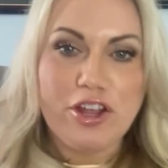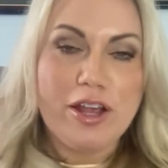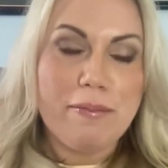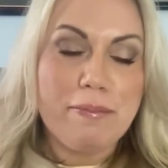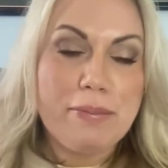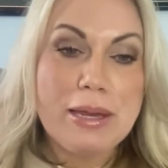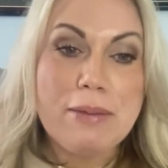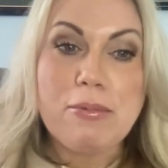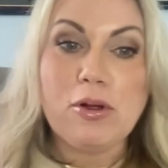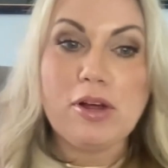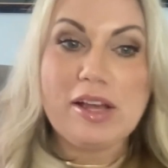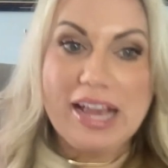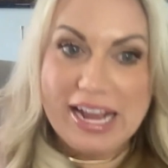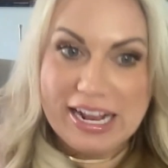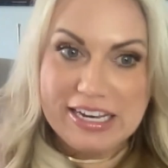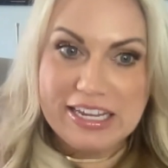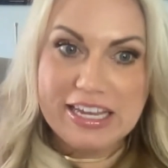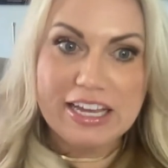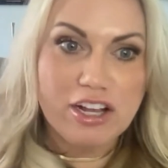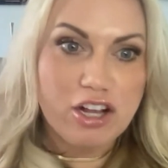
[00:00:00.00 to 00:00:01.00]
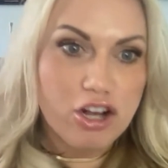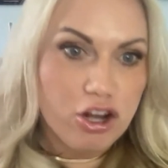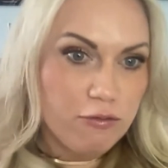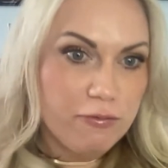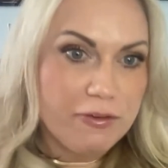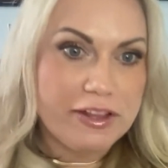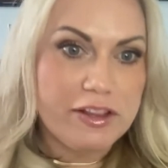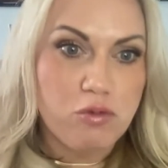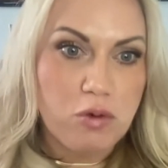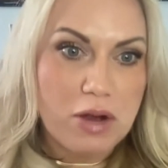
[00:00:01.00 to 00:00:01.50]
And people can get
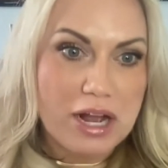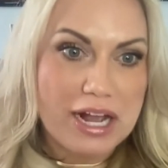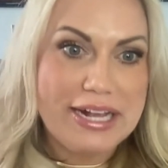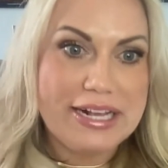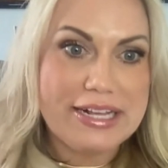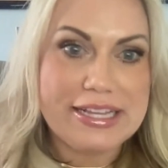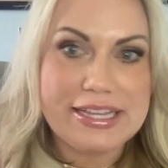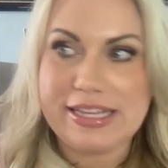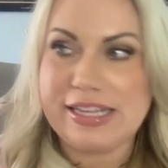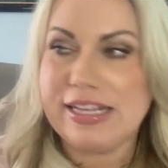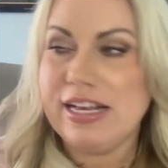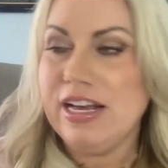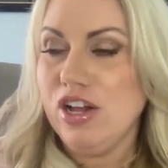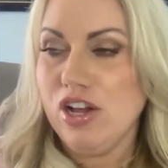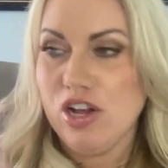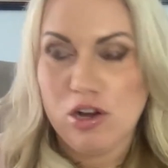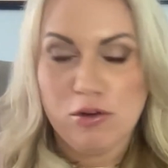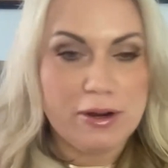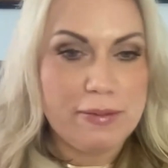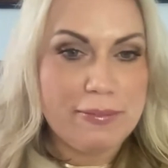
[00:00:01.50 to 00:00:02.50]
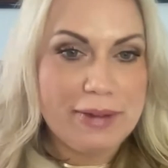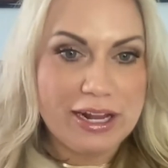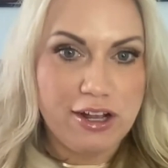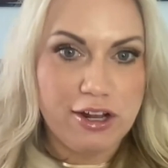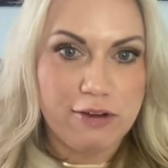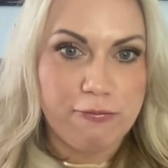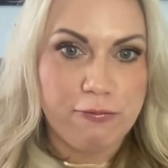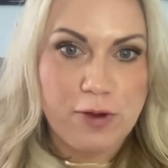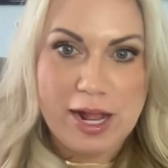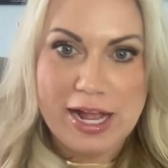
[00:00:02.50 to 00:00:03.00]
COVID twice. One of my
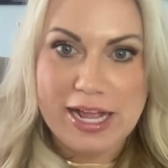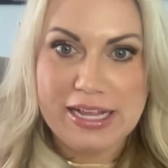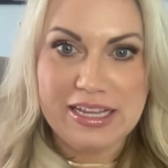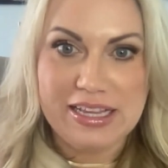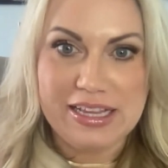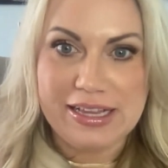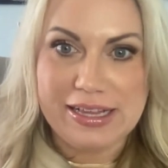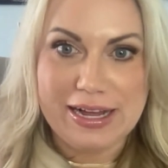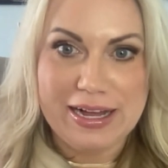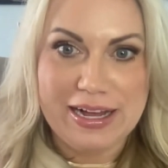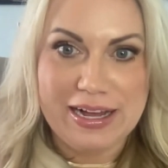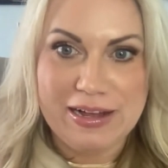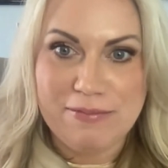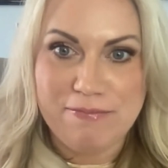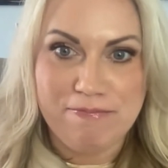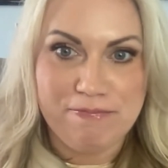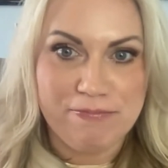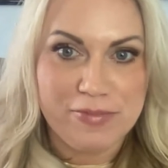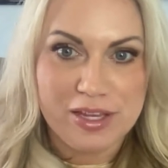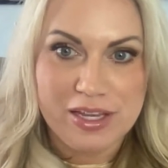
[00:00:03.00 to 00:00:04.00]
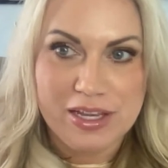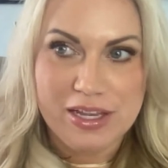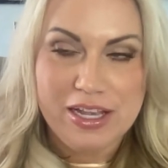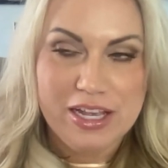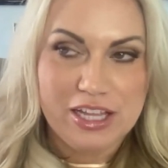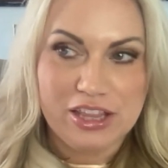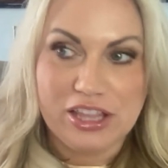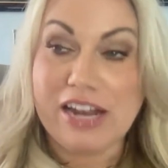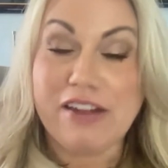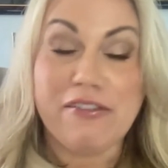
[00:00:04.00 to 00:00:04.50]
good friends, a
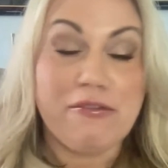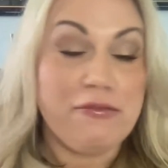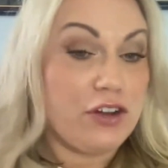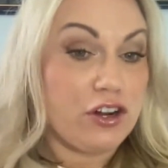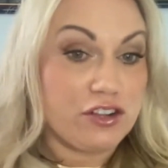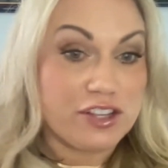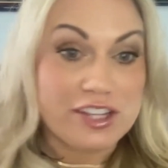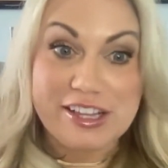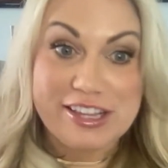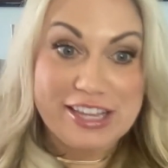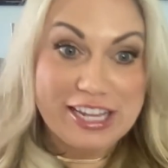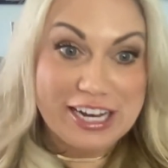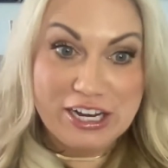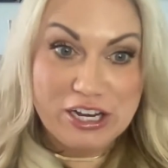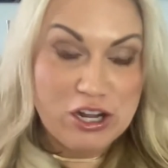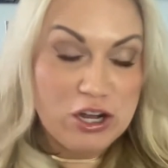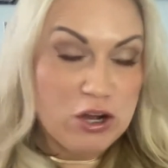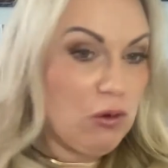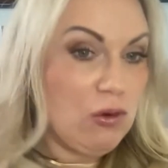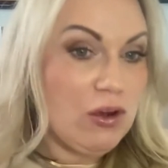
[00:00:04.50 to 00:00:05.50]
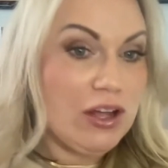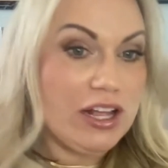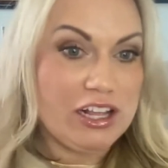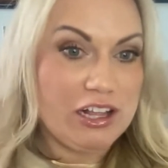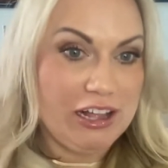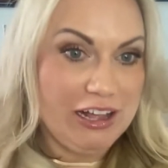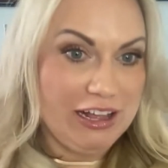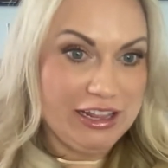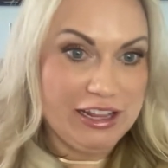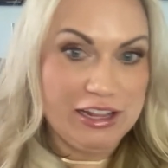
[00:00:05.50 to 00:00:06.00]
lot of nurses that I know,
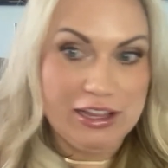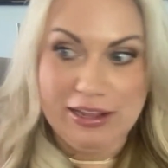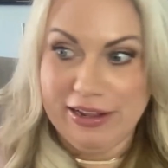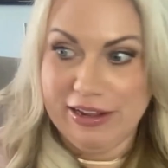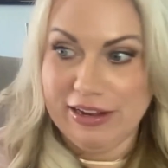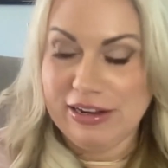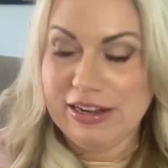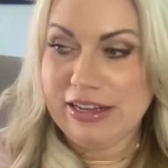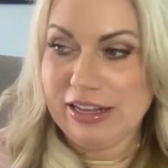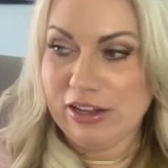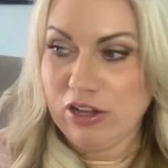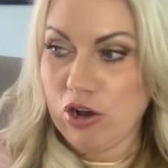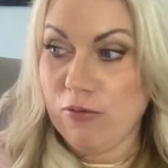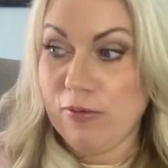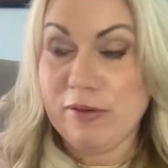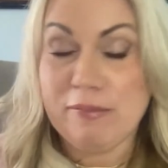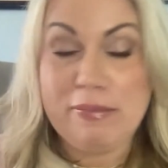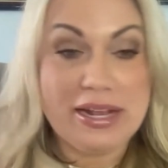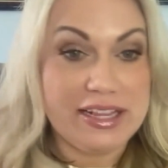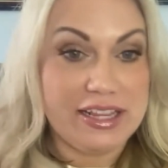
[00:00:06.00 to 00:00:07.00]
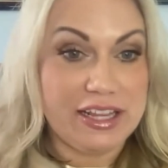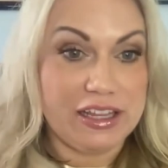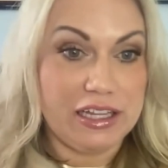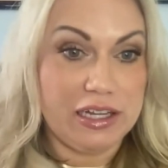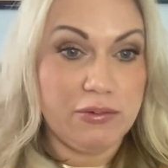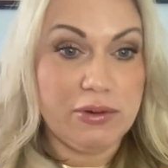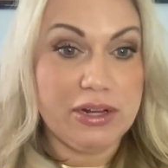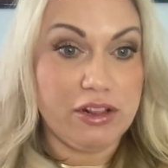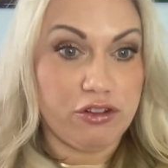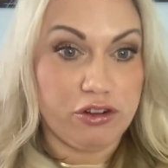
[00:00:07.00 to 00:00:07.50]
the COVID basically
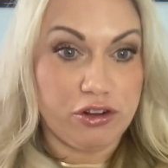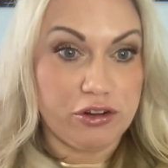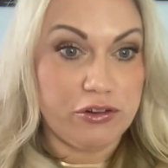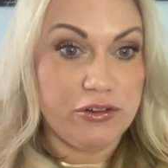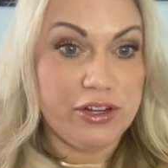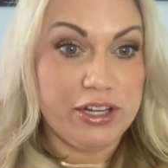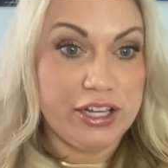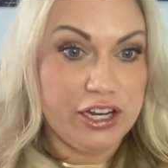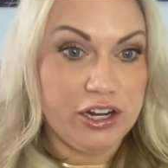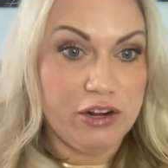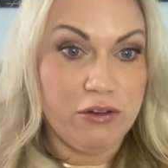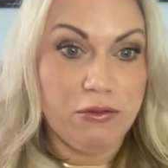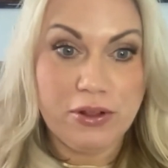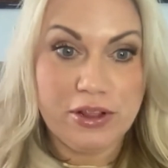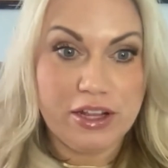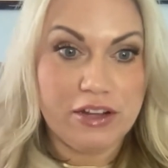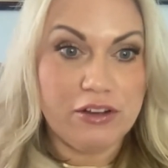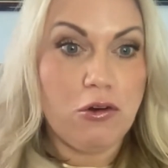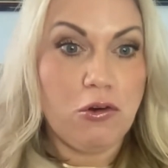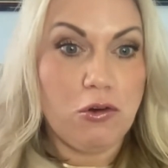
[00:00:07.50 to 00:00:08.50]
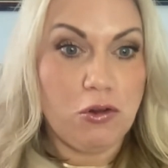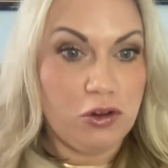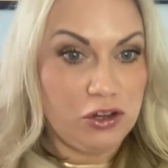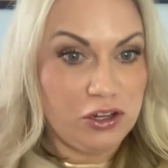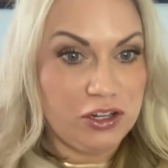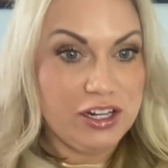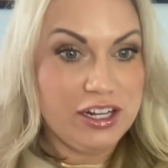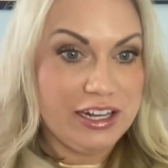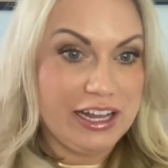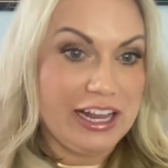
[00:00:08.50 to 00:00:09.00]
went through, the whole
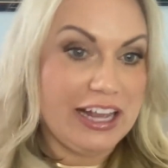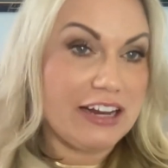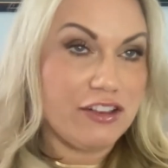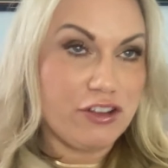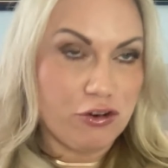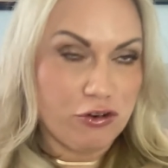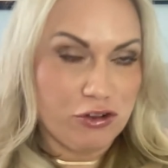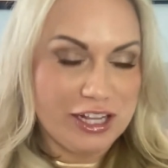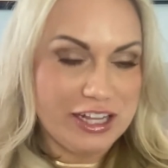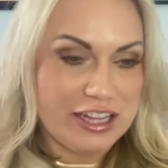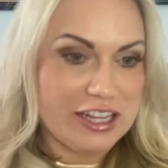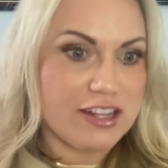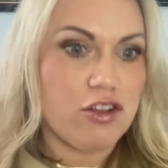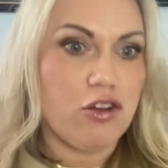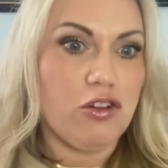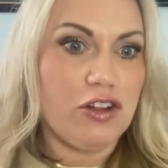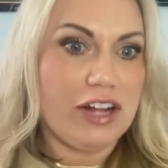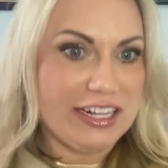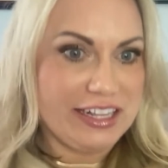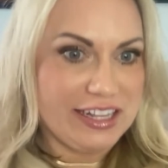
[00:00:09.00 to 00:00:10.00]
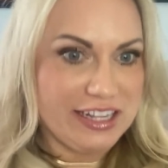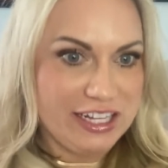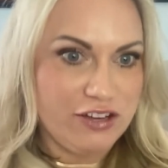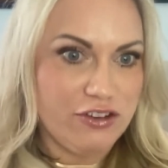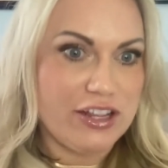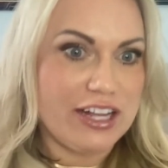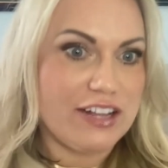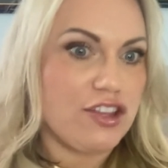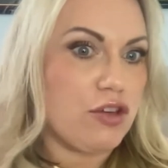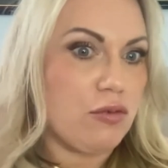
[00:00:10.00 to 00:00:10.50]
anecdotally, this whole ICU
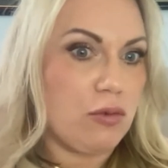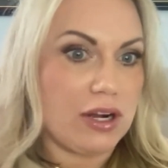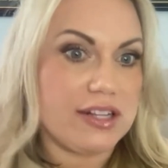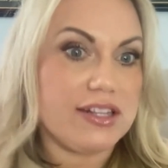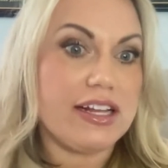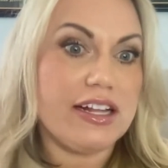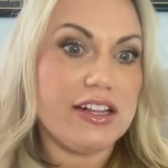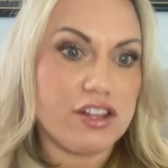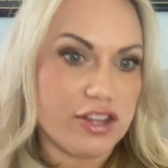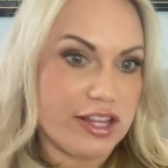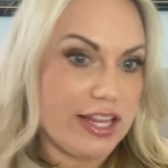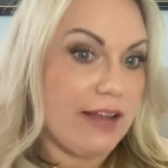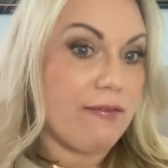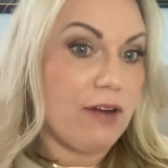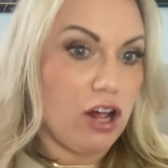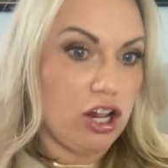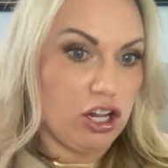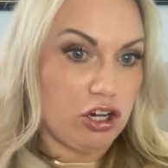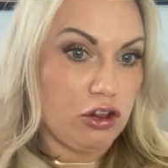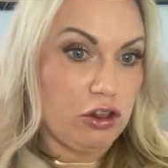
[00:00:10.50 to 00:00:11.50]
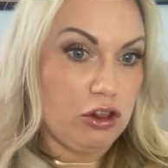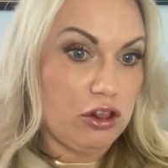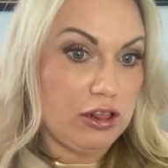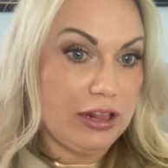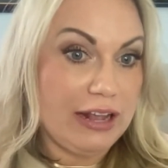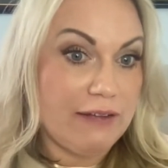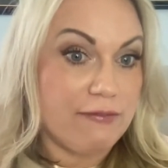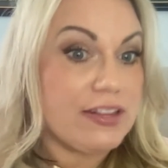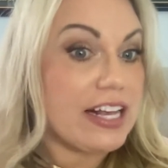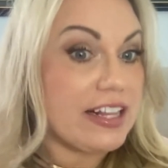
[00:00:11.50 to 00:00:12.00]
that she works in. So they've all
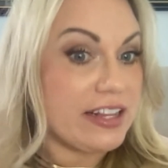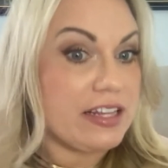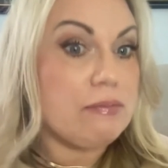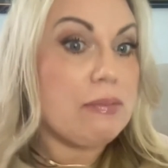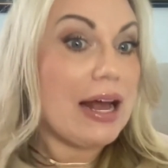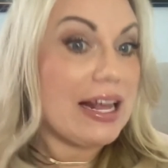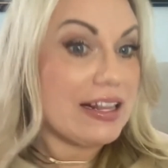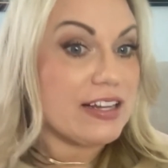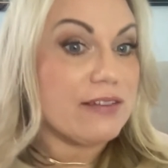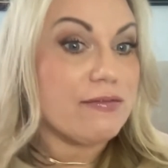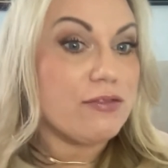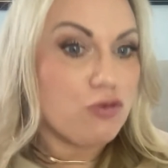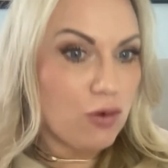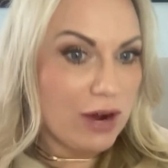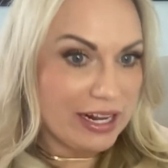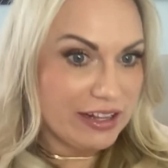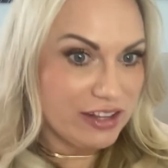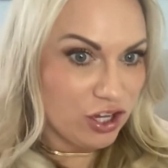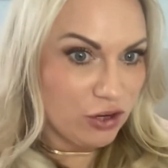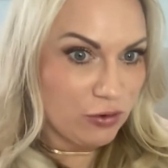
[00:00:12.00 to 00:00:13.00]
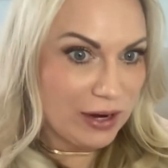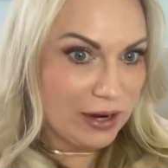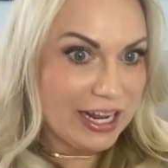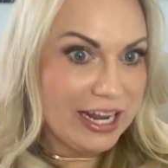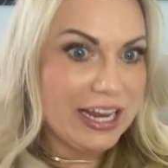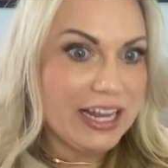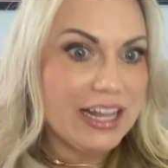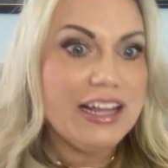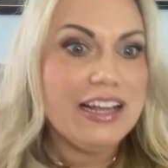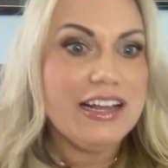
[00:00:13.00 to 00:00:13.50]
have tested positive twice already,